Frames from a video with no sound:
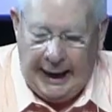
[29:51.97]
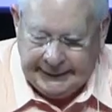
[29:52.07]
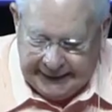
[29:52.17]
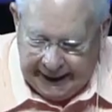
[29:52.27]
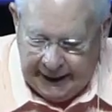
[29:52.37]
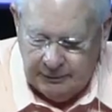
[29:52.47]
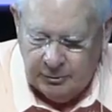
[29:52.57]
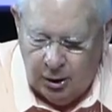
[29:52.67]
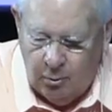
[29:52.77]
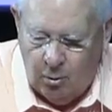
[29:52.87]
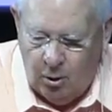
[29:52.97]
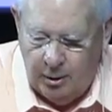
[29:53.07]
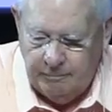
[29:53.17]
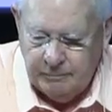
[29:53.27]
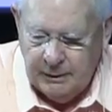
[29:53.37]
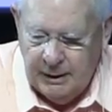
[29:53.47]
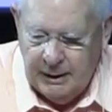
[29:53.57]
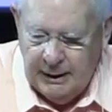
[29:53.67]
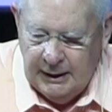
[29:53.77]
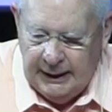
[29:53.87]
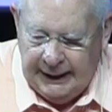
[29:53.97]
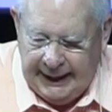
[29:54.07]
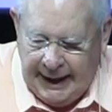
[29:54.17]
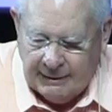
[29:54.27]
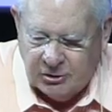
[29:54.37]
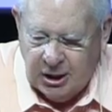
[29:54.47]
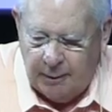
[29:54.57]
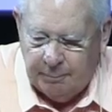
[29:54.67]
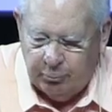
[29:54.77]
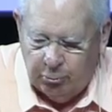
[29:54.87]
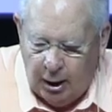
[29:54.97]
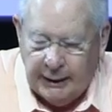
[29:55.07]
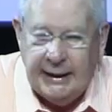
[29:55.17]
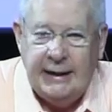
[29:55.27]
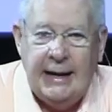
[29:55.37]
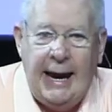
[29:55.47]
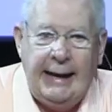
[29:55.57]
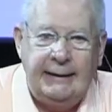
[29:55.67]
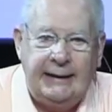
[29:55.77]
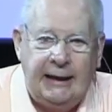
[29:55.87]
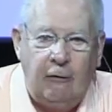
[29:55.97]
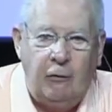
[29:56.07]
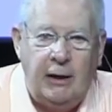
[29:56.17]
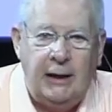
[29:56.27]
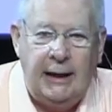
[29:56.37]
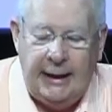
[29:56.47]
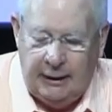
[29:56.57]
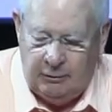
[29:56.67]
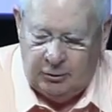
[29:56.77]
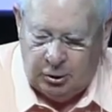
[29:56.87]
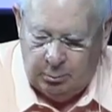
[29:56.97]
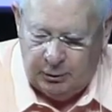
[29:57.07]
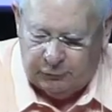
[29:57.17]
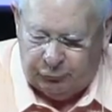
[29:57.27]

I can't go on. He ends up running and giving in to his